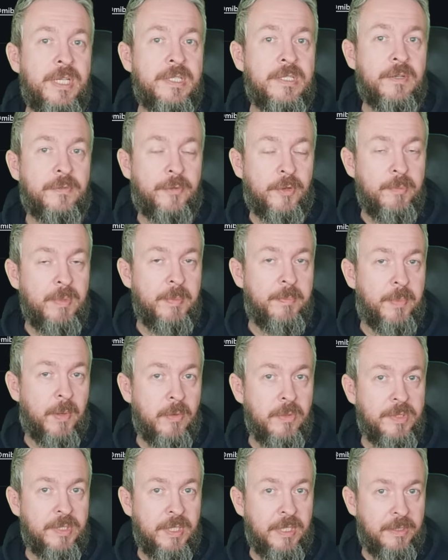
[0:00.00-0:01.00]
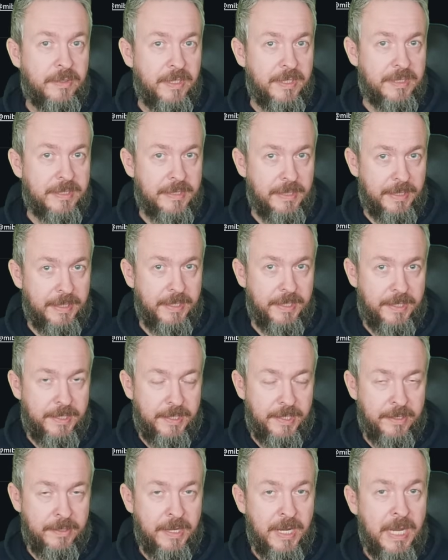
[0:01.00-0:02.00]
reason for me posting this link
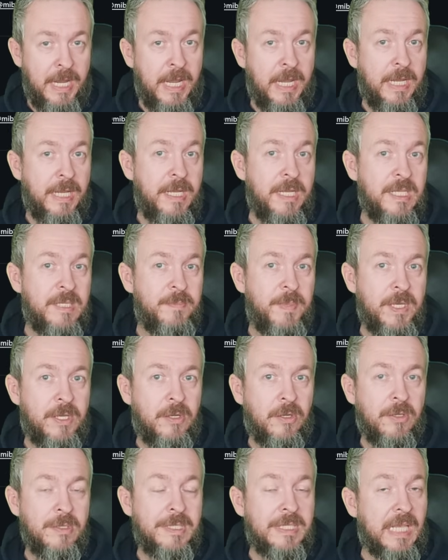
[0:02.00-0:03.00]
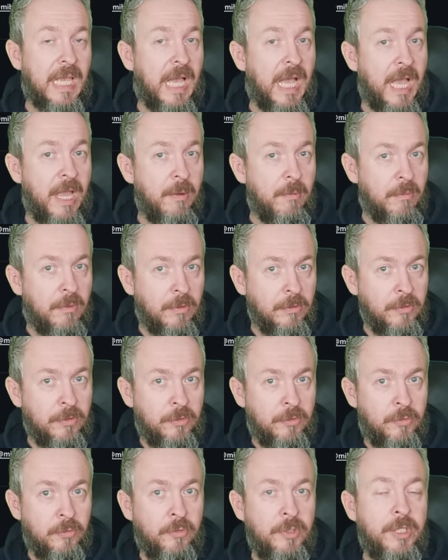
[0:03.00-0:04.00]
here is because I
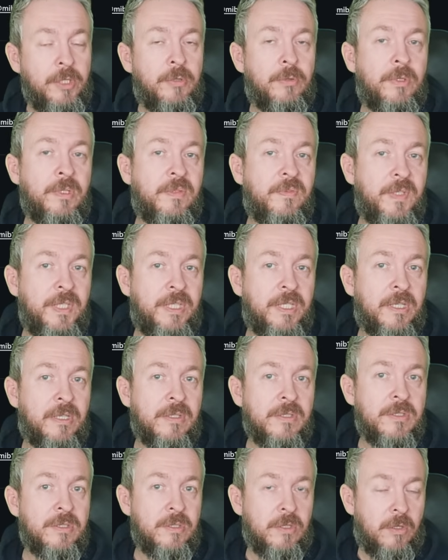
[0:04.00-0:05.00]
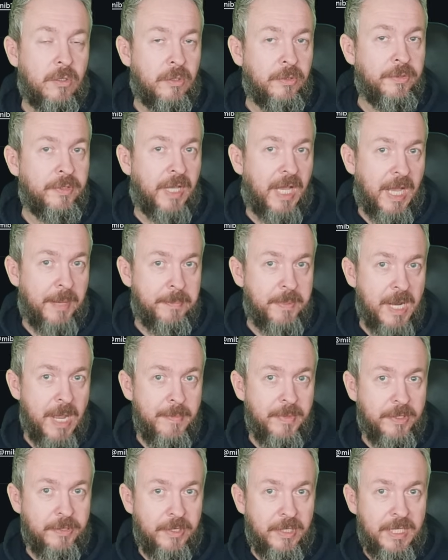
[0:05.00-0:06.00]
want to record videos on the
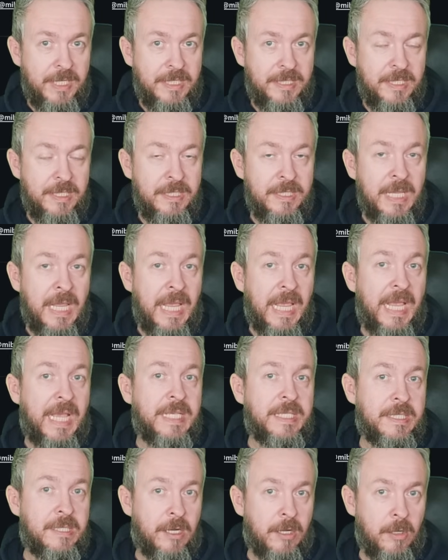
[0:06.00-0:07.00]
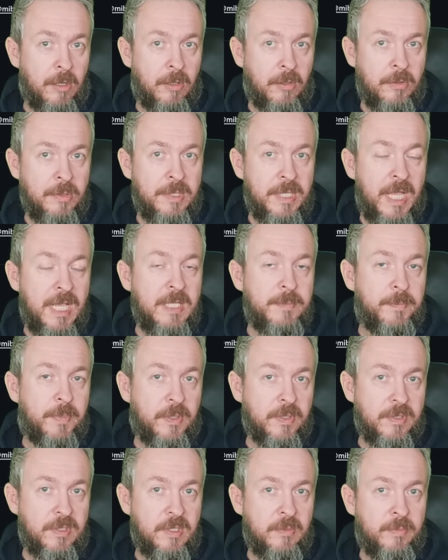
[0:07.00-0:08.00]
upcoming releases as close as
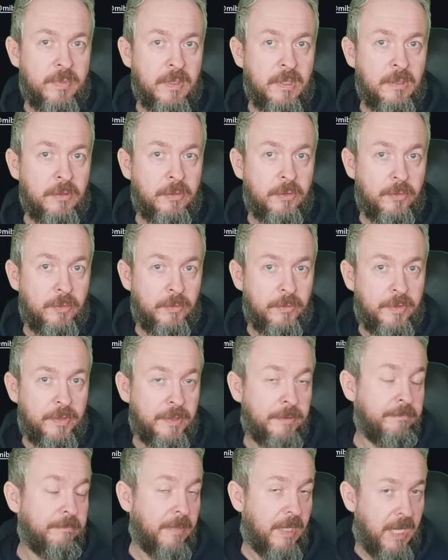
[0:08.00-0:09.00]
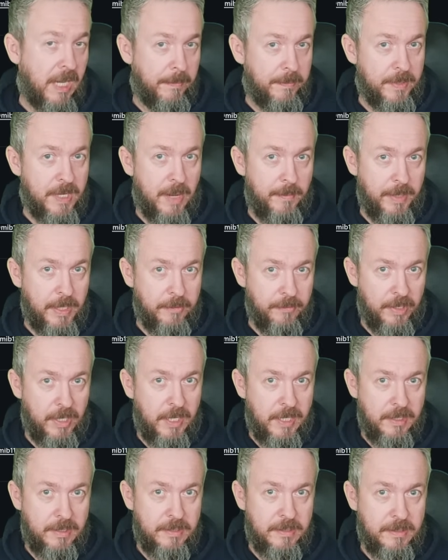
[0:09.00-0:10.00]
possible to the upcoming
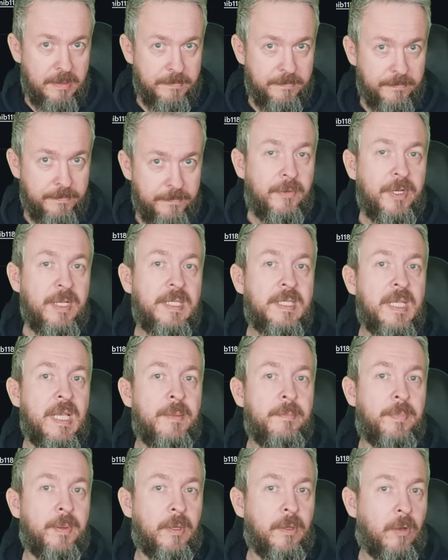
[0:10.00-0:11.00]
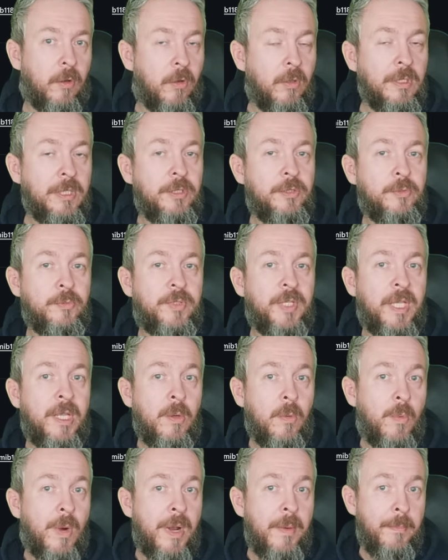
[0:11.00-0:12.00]
release. For example, only
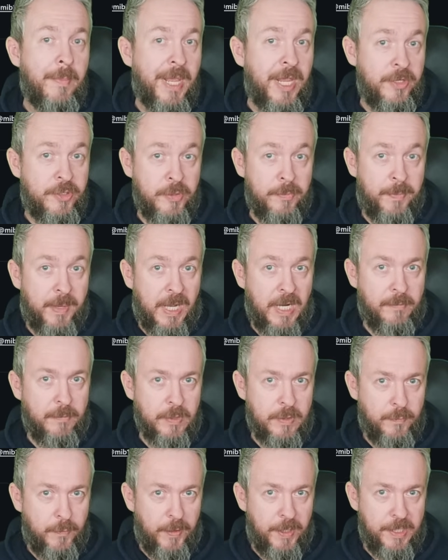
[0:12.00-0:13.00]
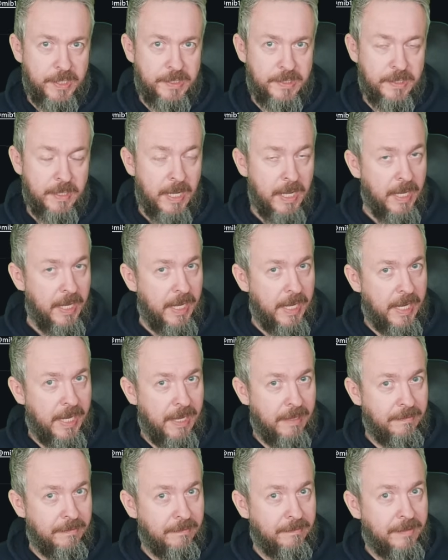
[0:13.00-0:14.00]
today one major bug was fixed,
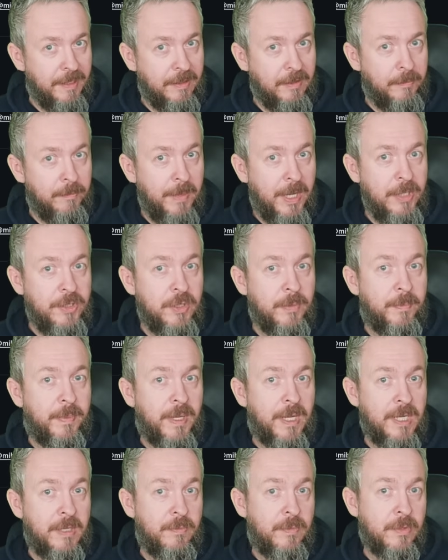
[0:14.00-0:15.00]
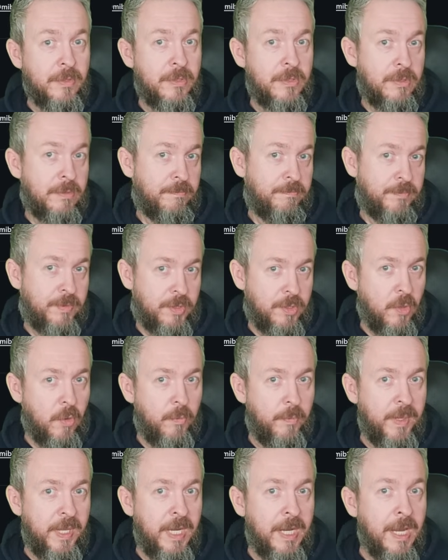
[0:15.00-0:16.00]
and that major bug was so
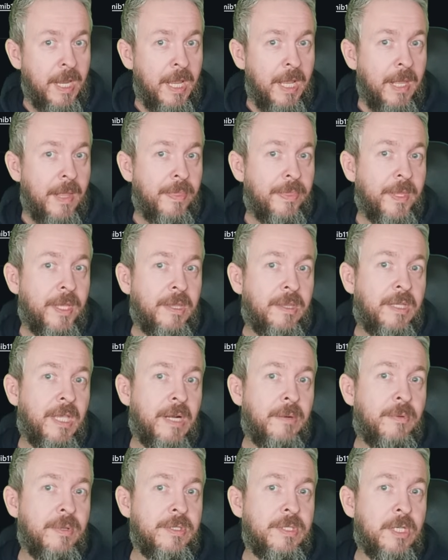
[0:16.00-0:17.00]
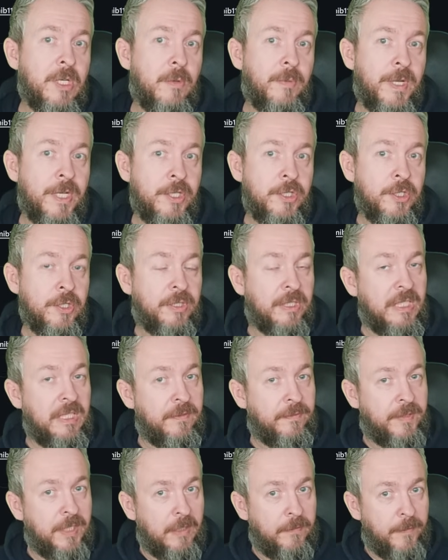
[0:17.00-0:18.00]
big that there was a question
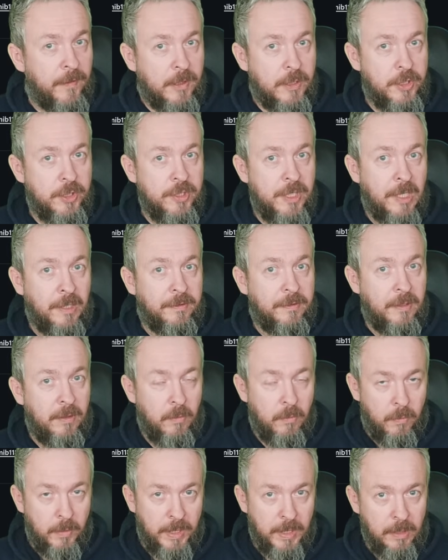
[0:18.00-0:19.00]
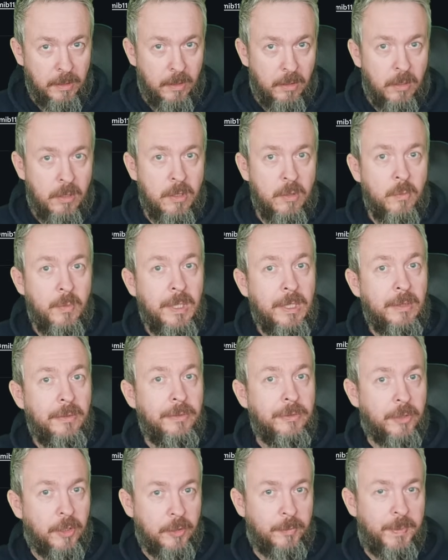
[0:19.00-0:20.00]
if that functionality will or will
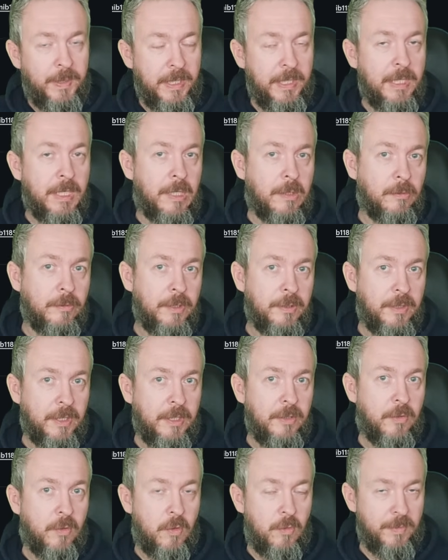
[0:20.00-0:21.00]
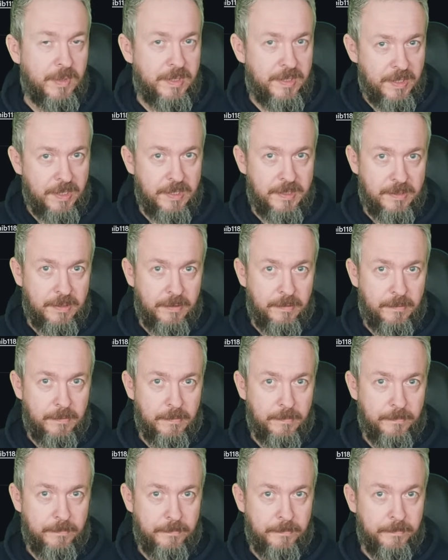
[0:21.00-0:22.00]
not be included in Home Assistant.
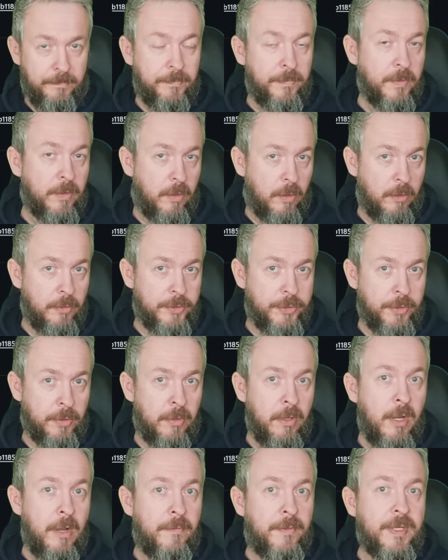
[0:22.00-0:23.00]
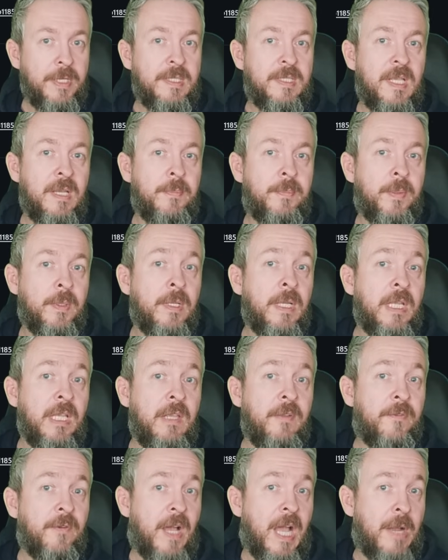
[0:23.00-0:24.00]
Also, for example,
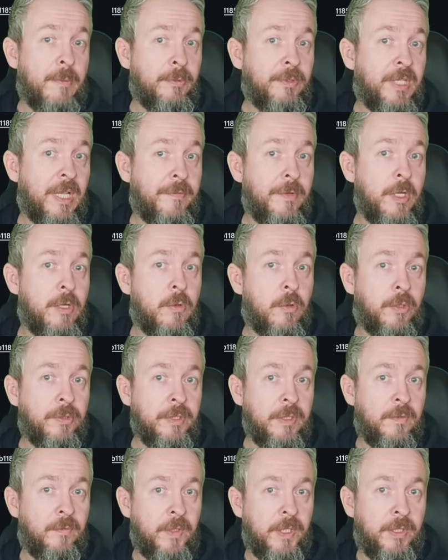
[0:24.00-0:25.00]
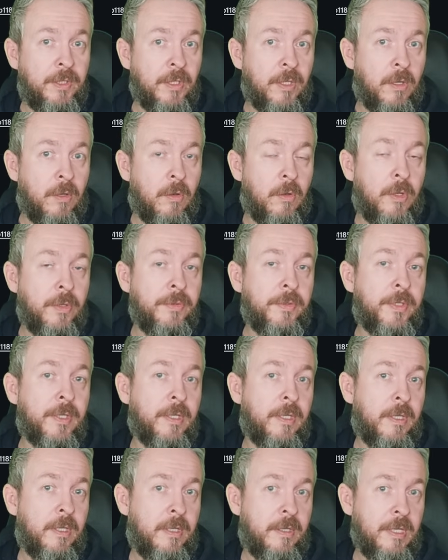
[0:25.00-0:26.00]
if I would have recorded video on
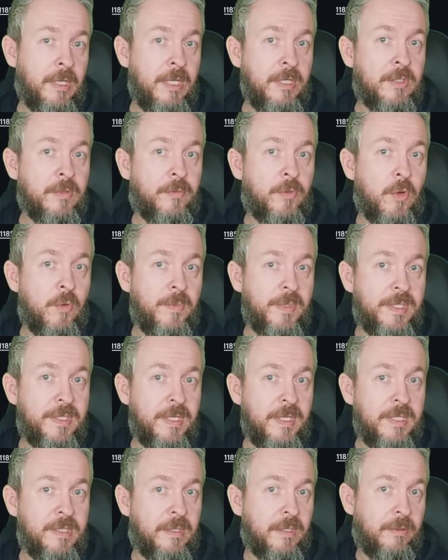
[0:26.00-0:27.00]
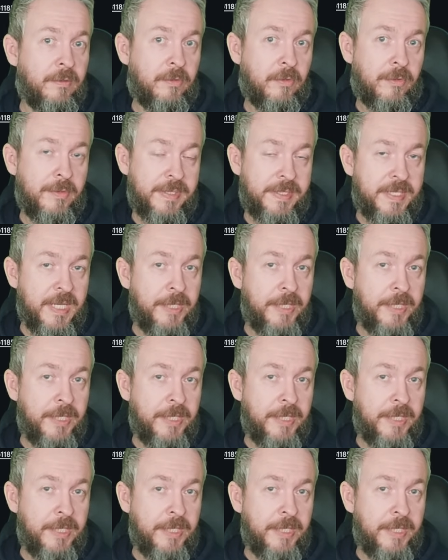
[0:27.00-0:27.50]
the release of Home Assistant on